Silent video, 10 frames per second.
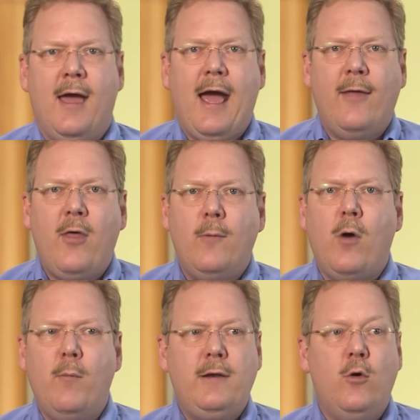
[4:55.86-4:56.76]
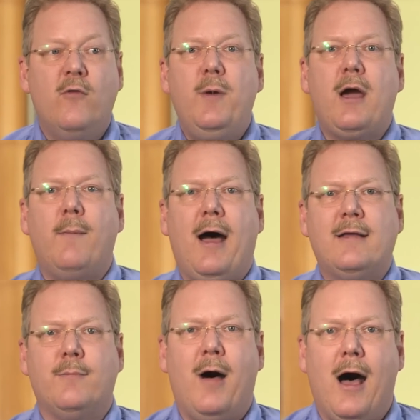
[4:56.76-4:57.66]
you have become
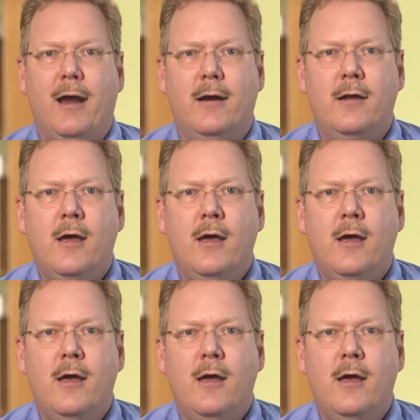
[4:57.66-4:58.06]
Atman.